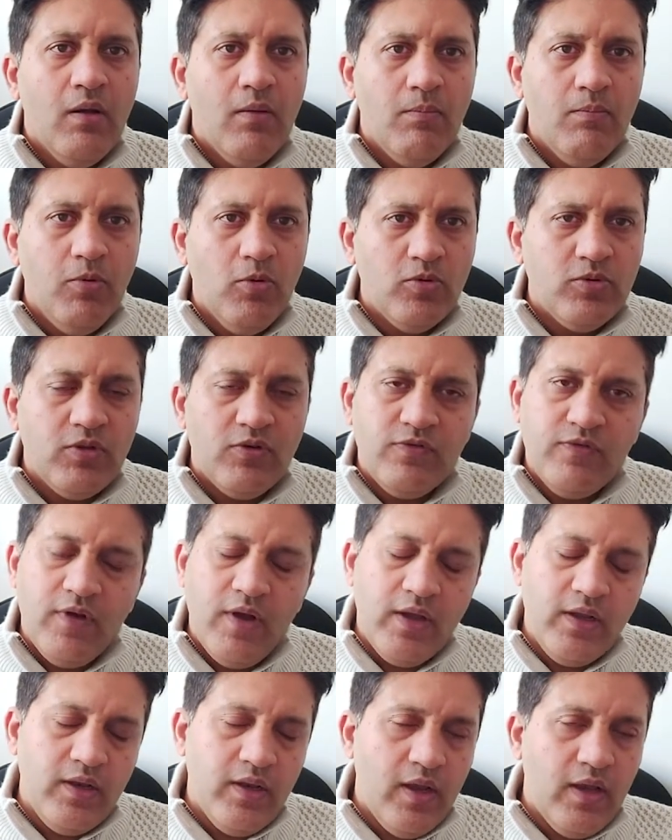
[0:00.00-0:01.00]
Both are
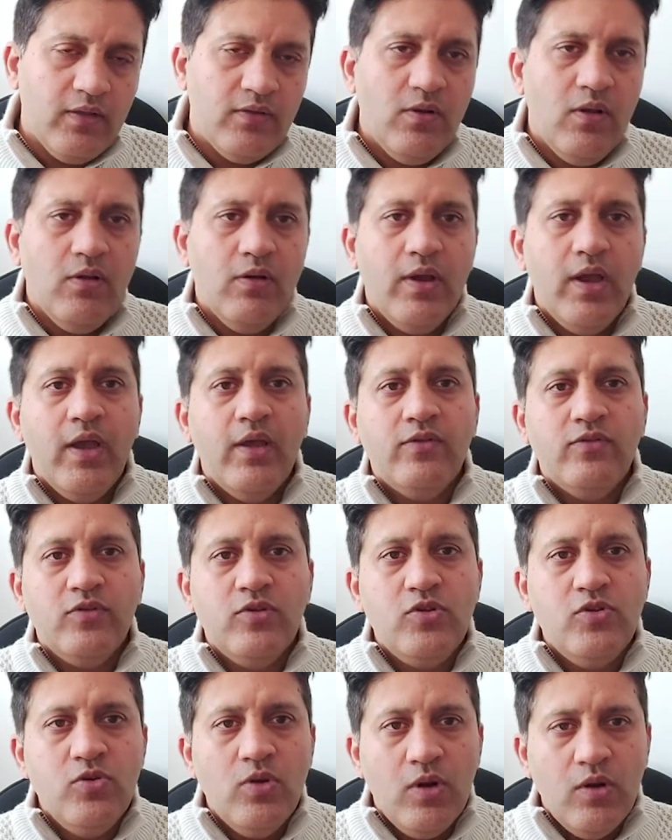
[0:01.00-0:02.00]
fine as long
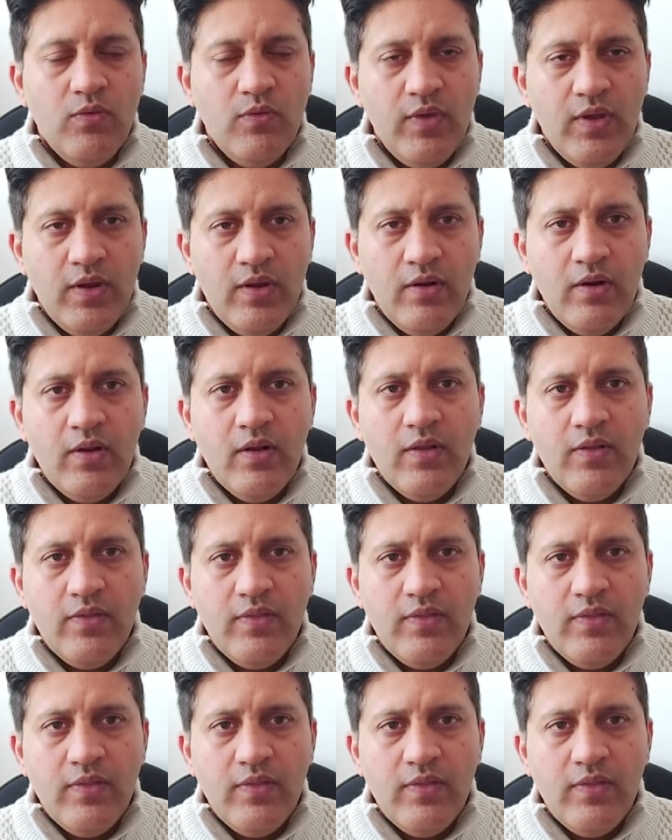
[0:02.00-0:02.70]
as you're aware